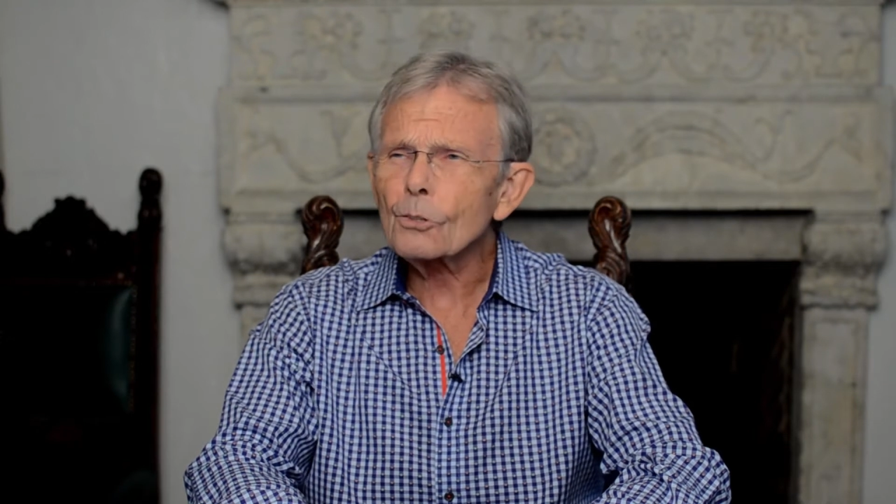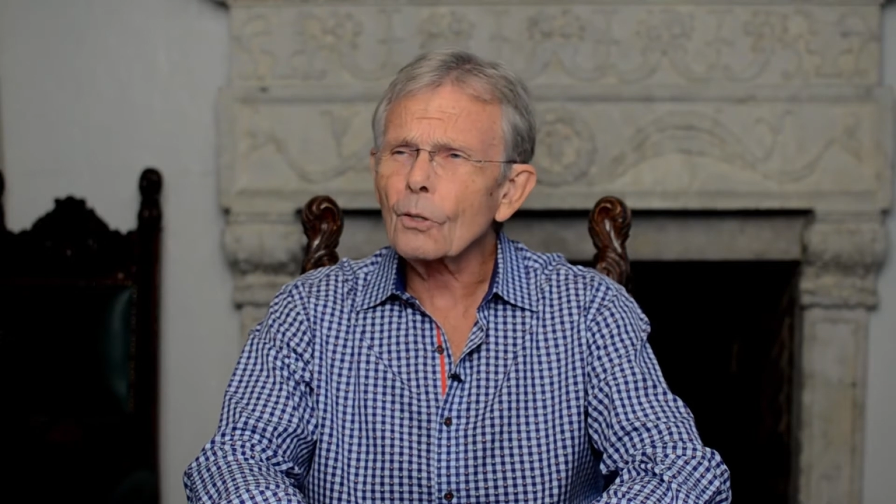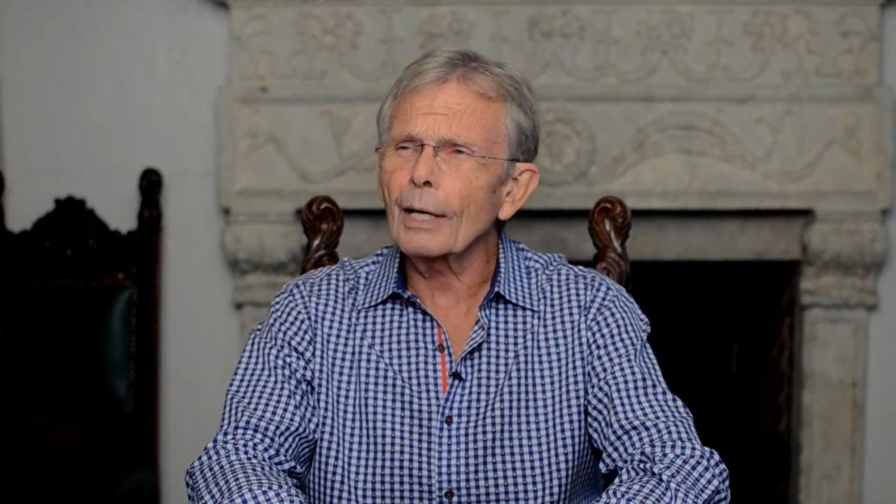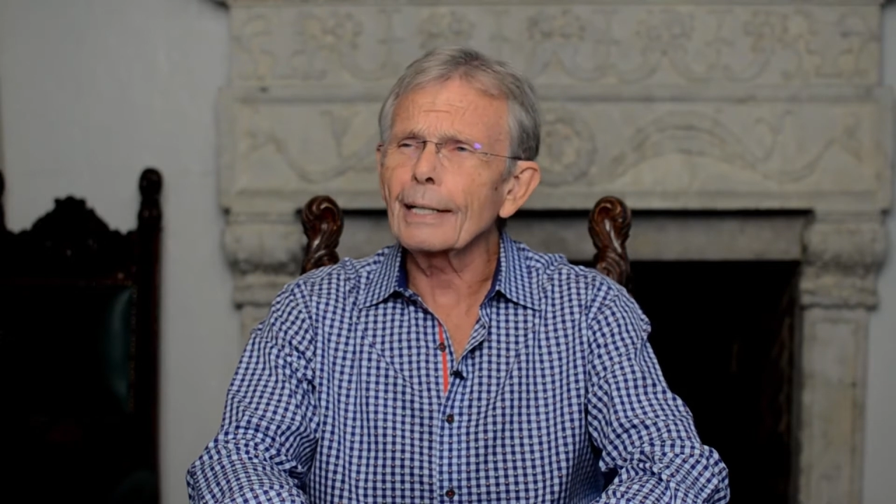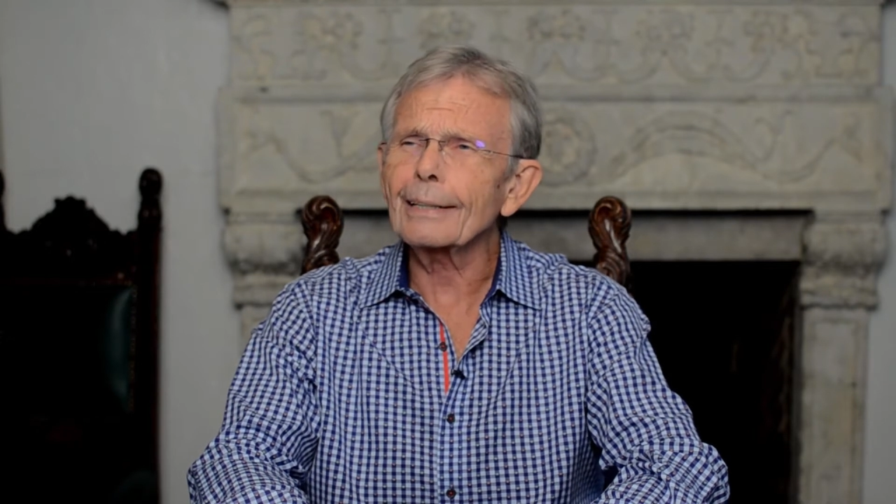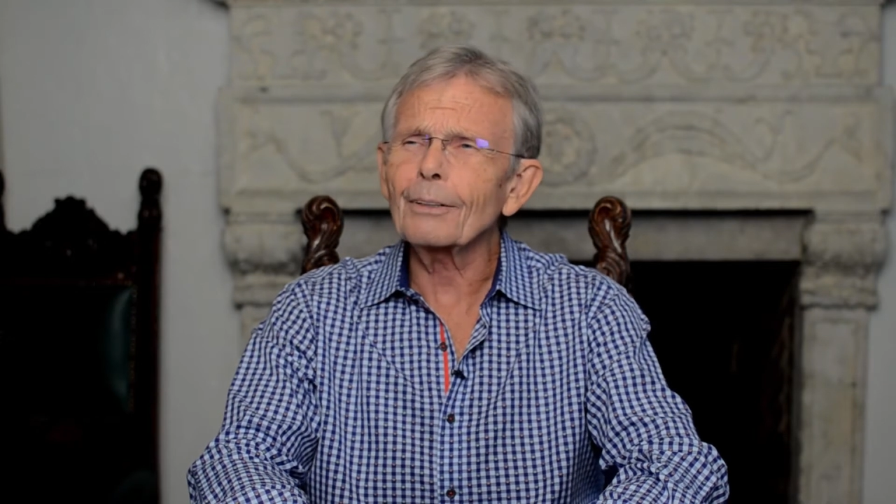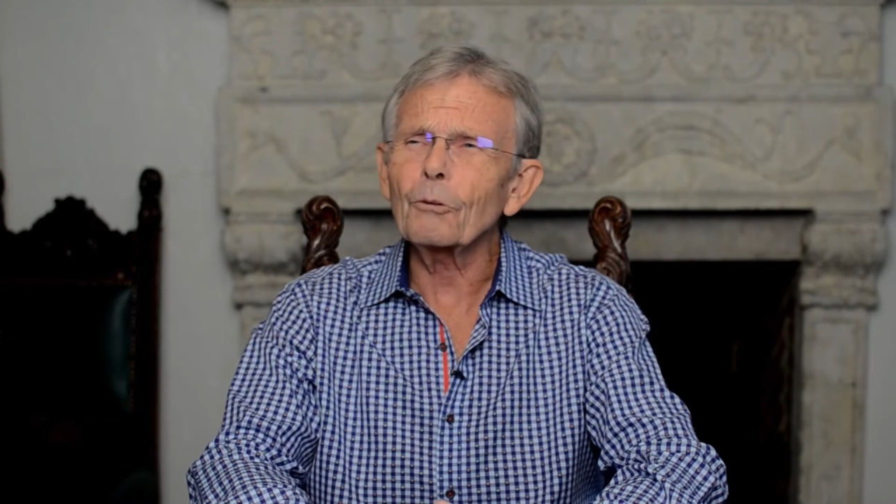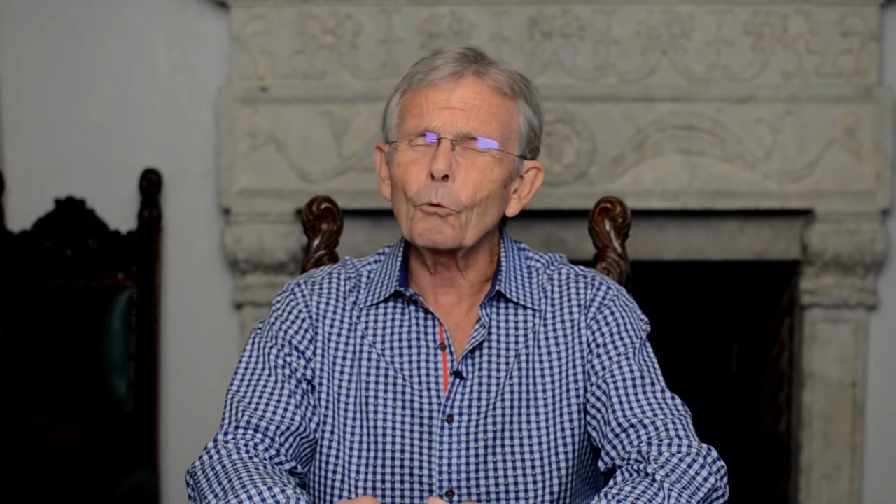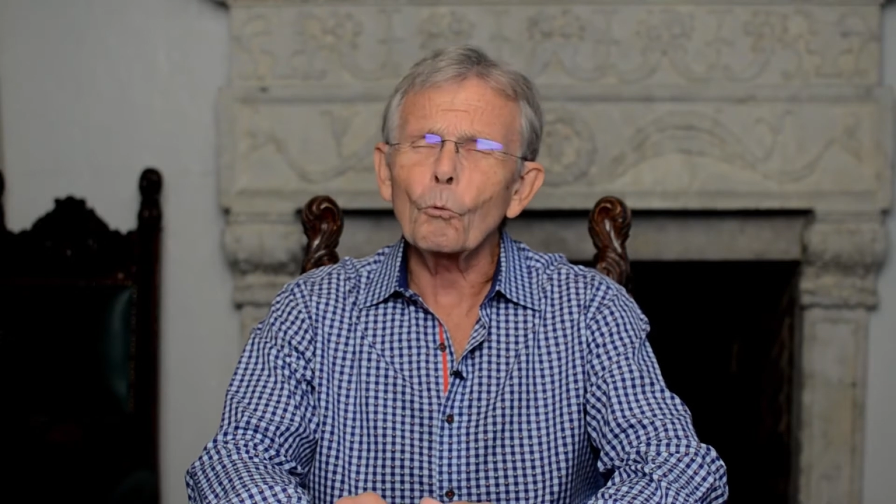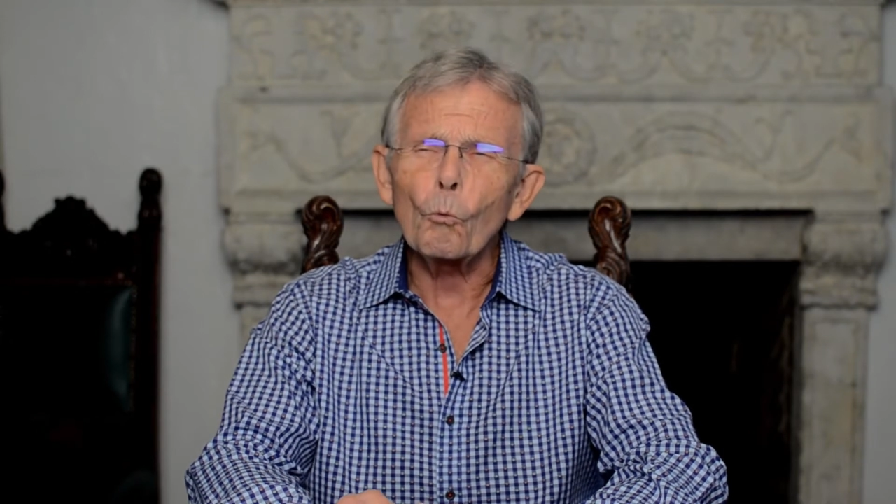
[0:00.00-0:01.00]
like
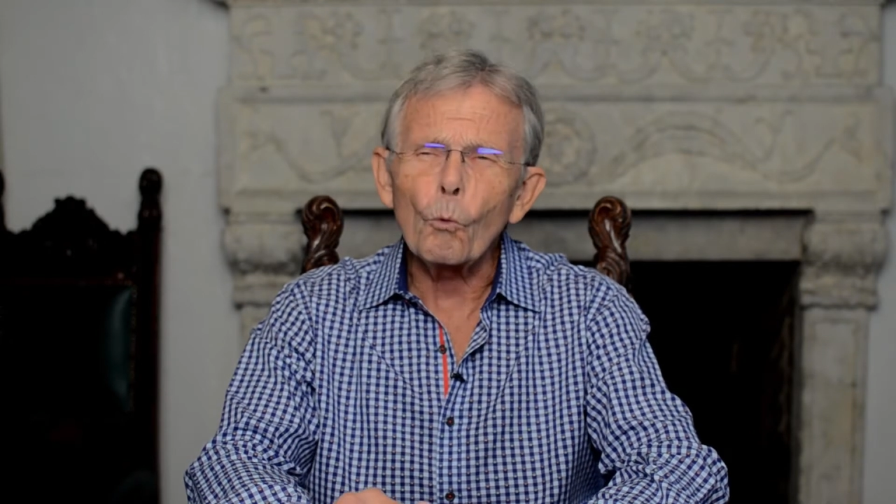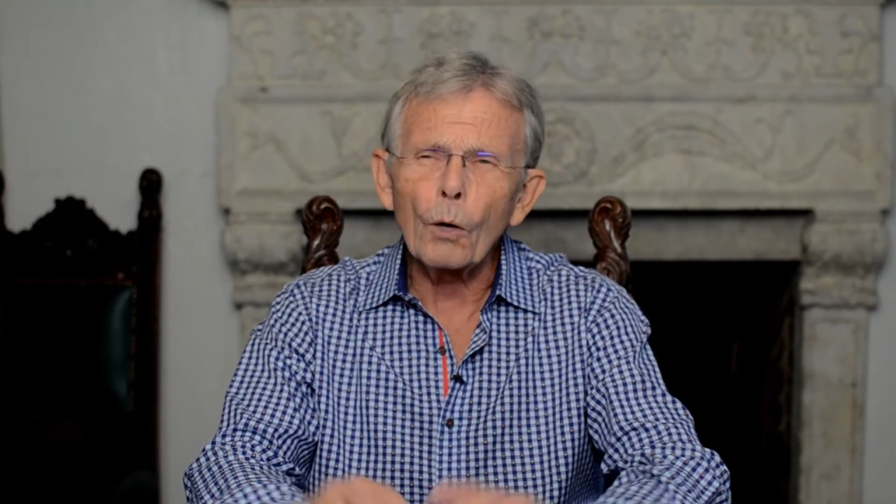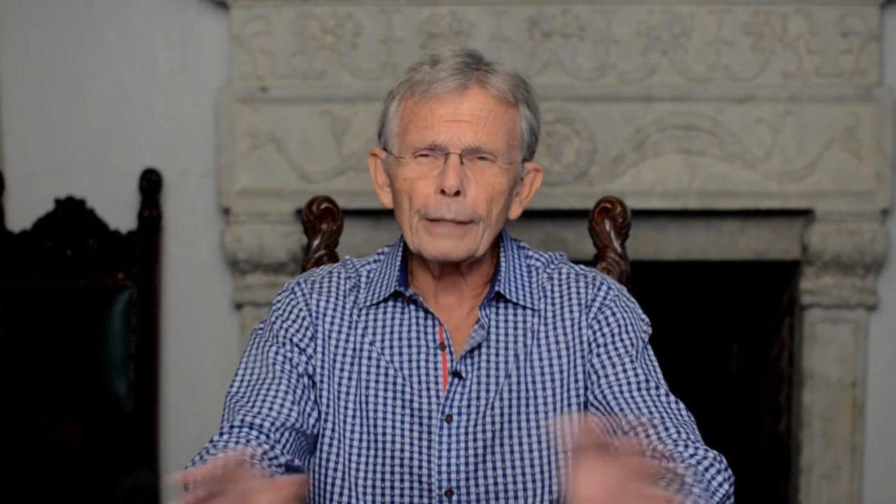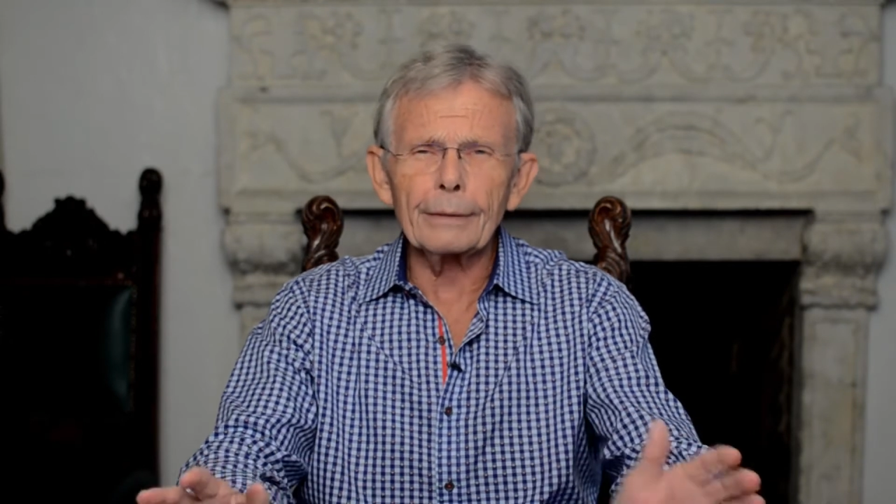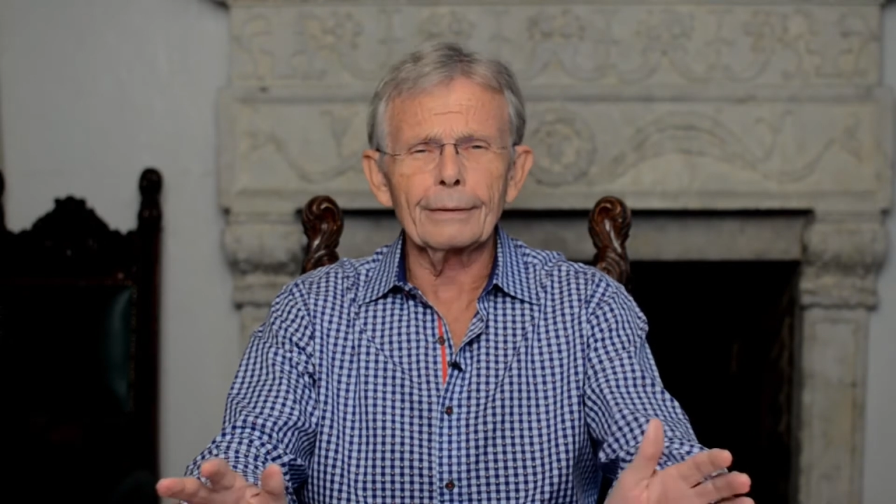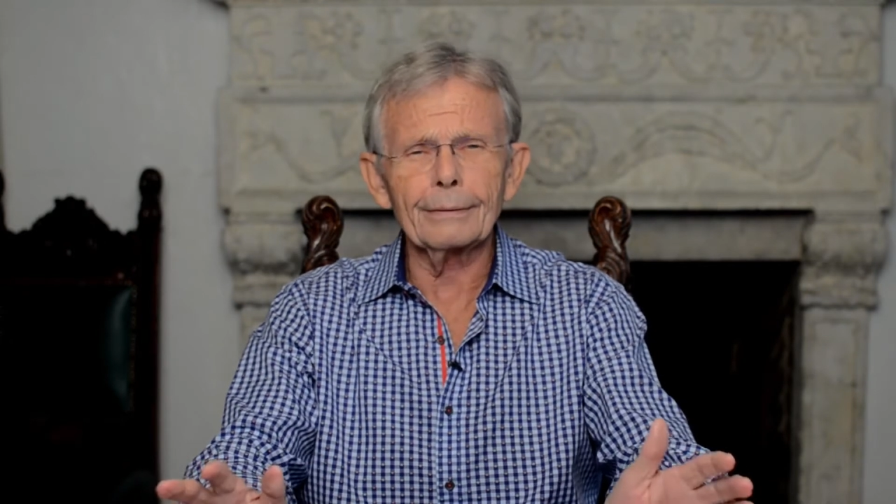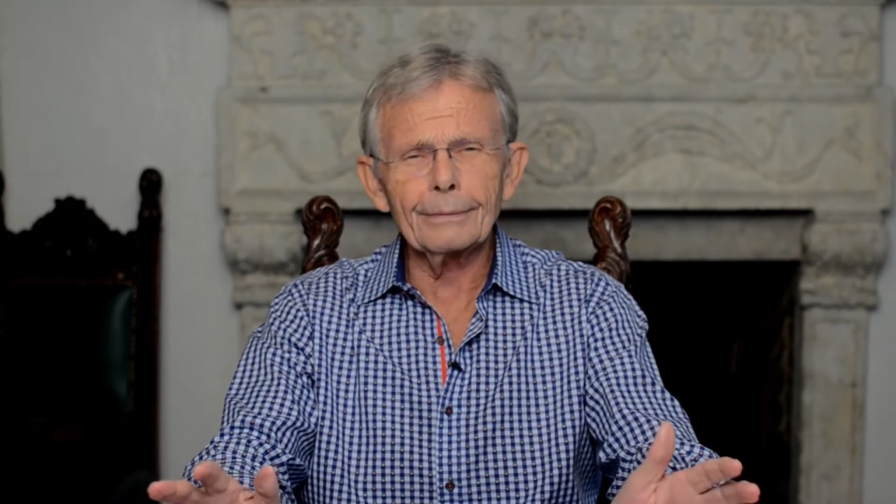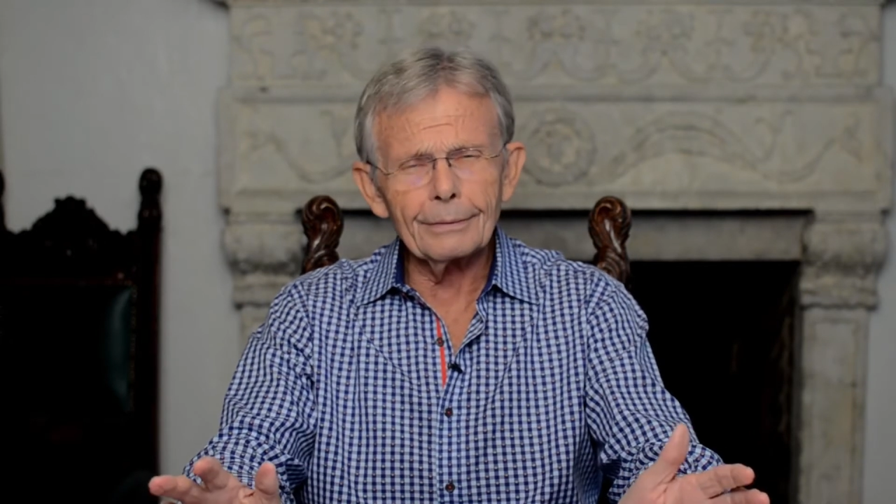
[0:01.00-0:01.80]
what